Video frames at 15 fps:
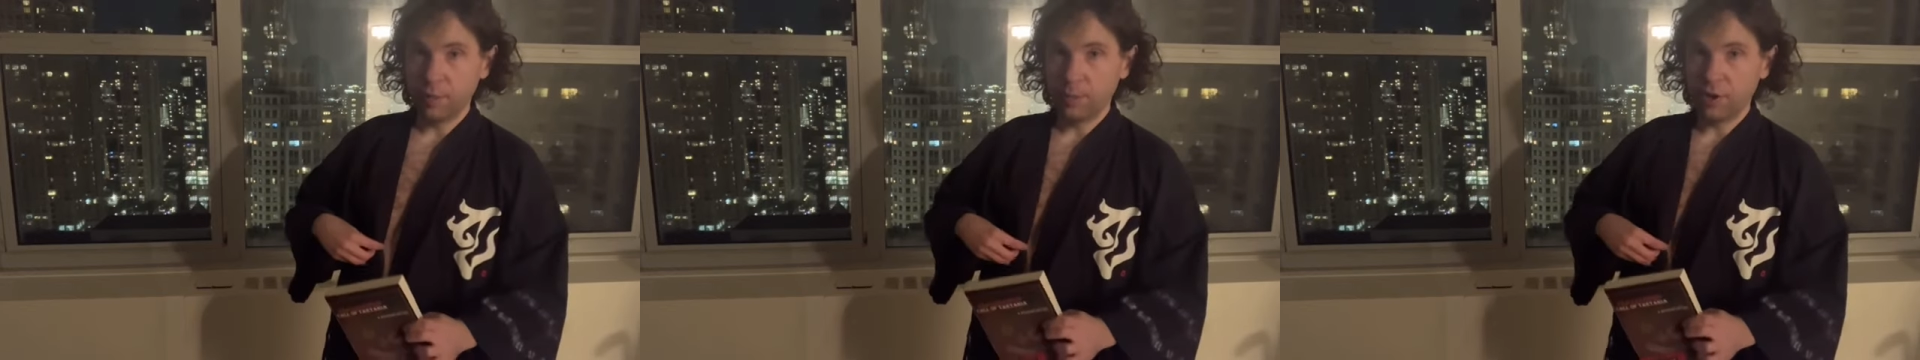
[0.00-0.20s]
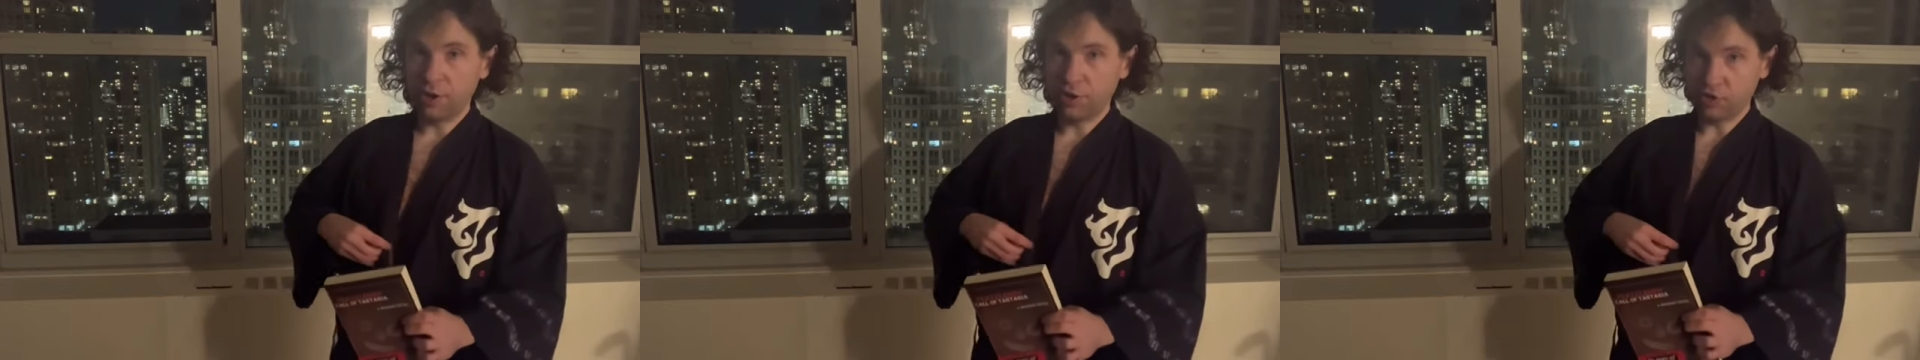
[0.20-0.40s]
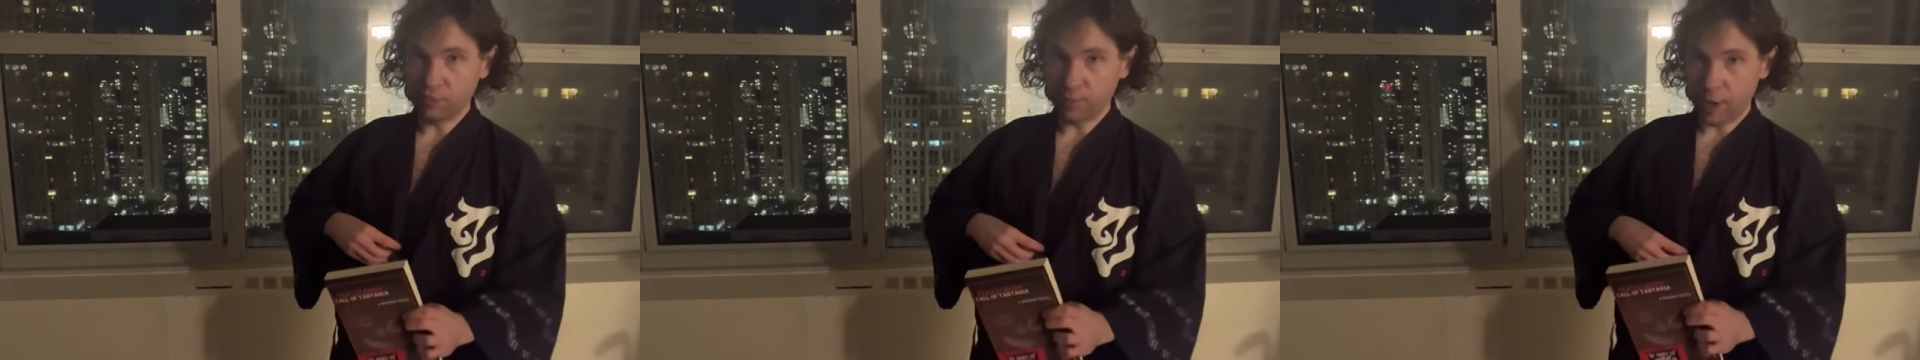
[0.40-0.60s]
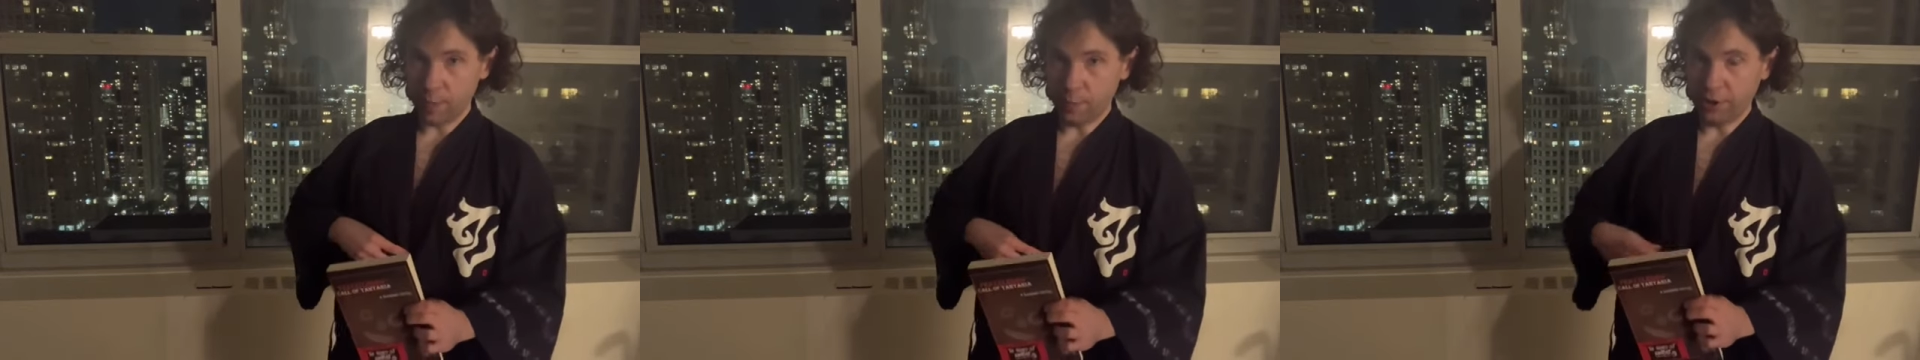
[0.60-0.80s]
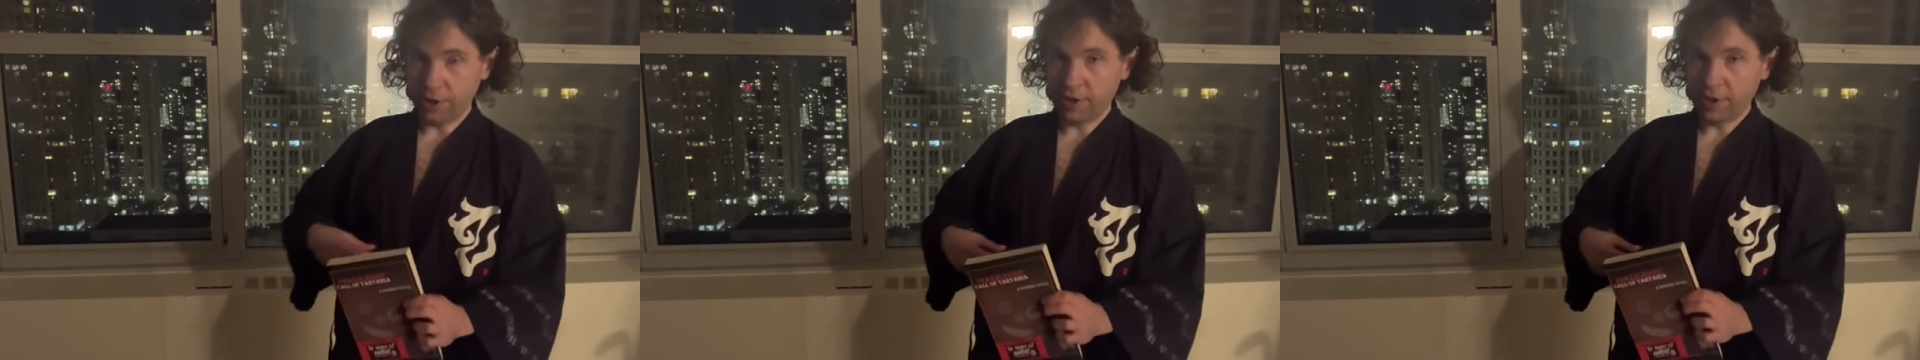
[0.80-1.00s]
because my
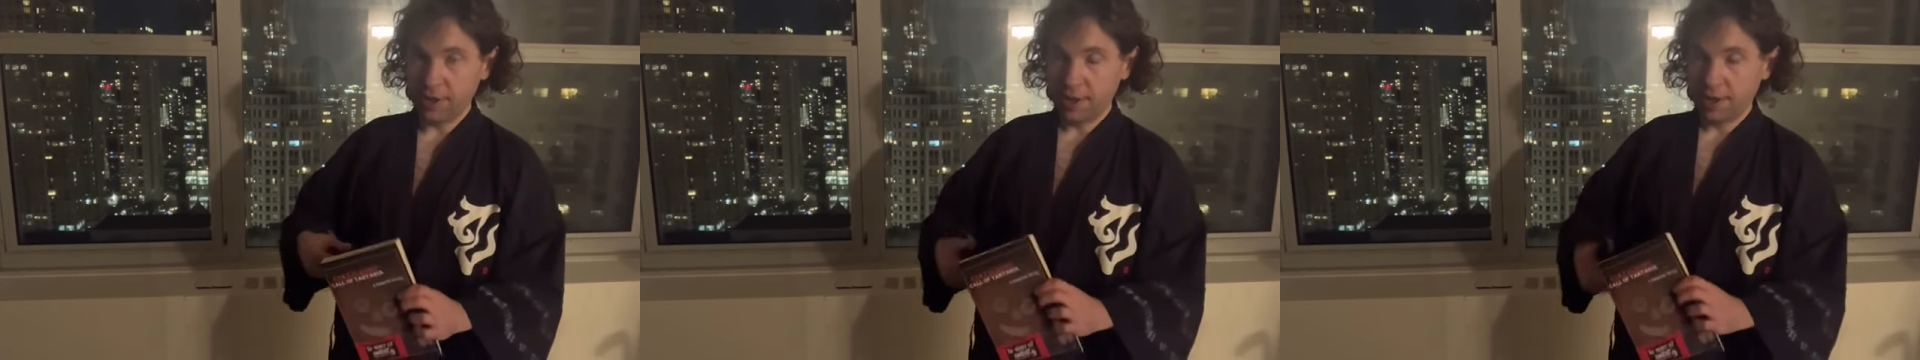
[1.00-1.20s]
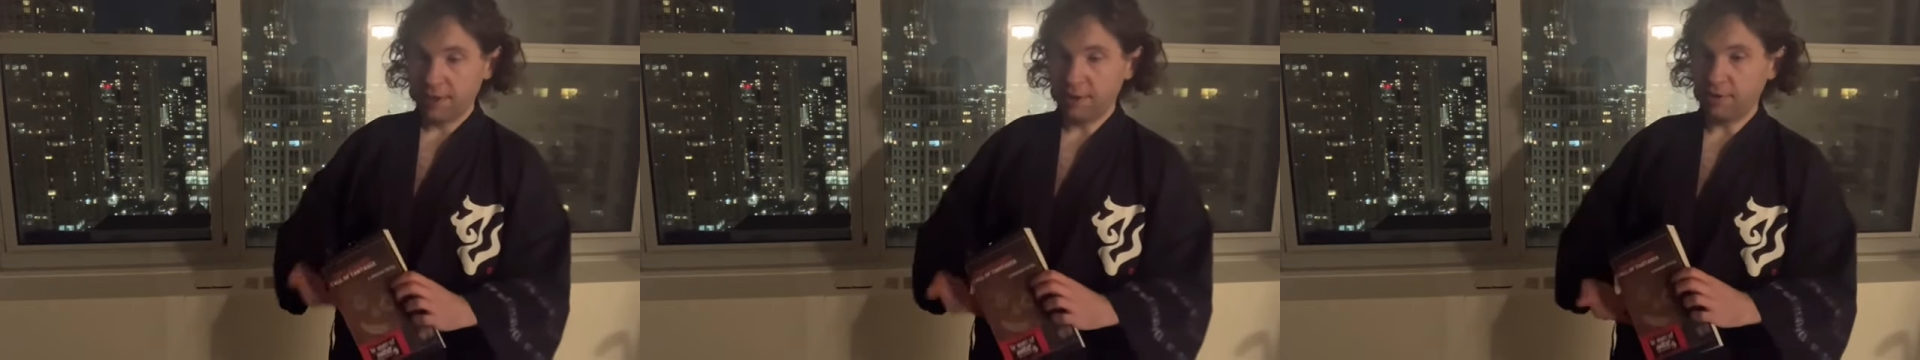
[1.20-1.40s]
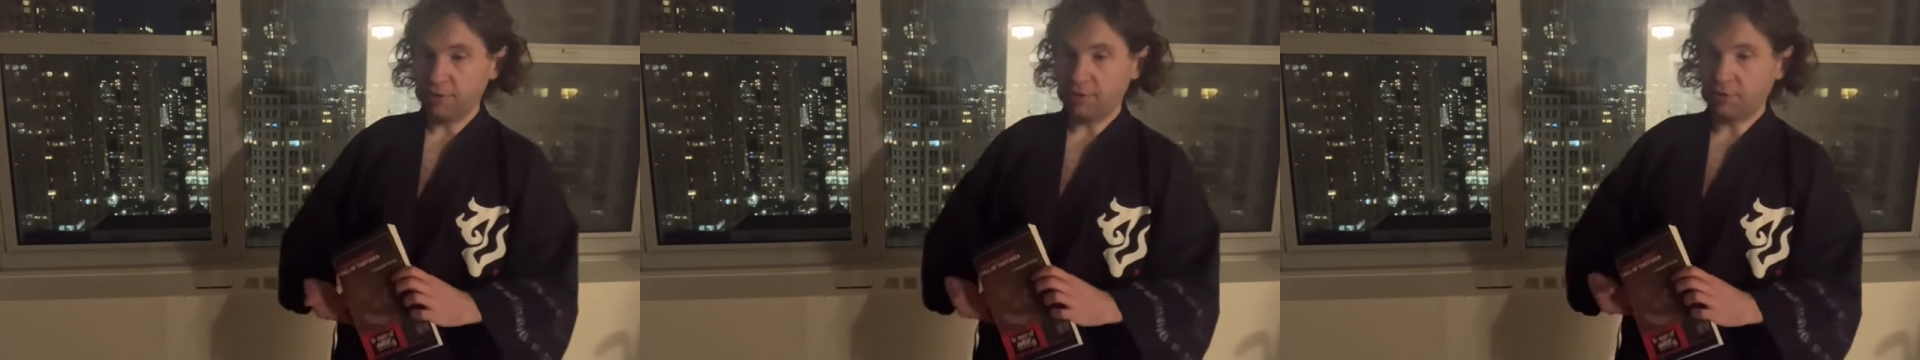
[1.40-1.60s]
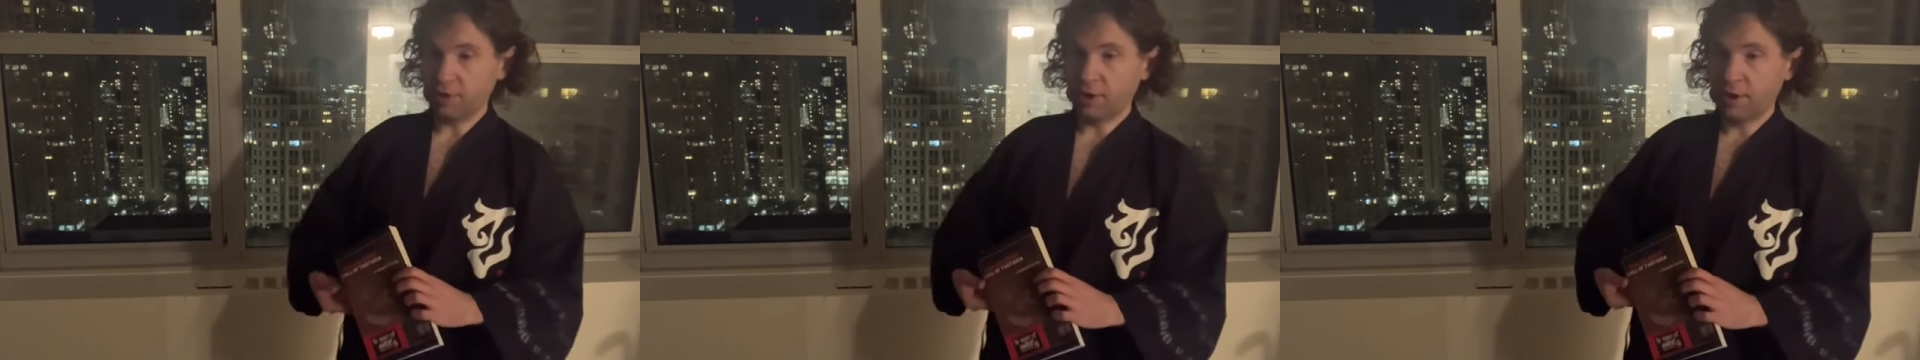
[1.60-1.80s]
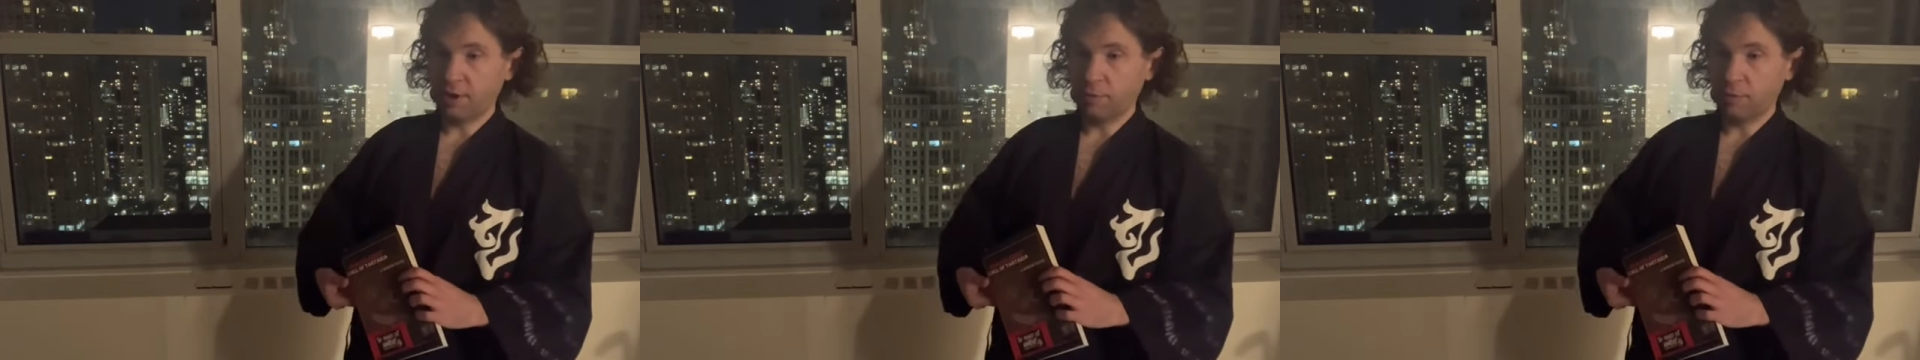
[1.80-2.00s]
book is,
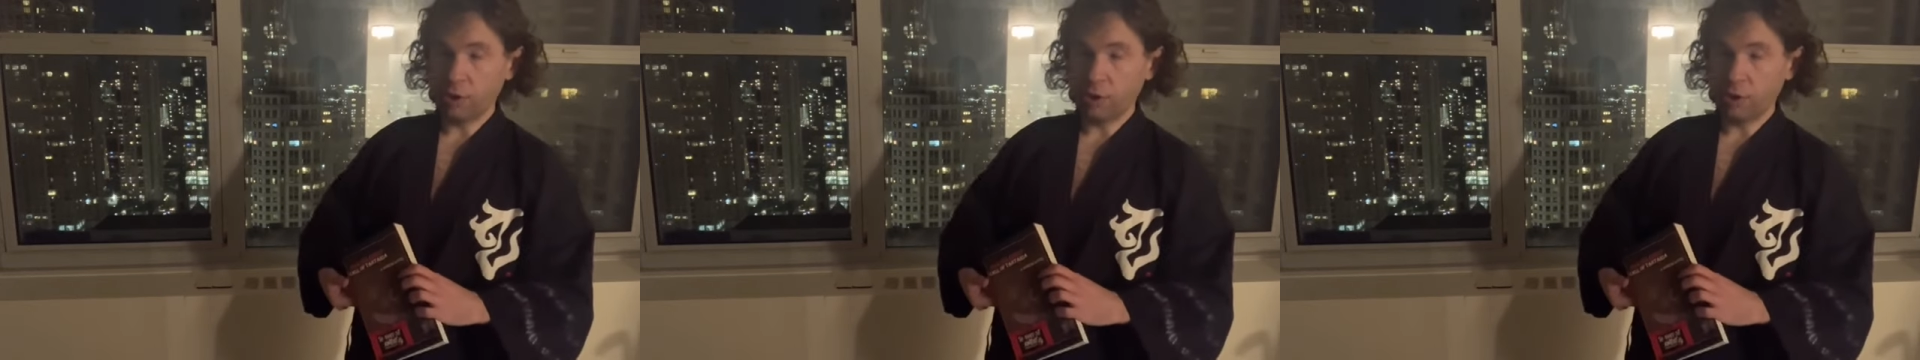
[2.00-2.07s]
uh,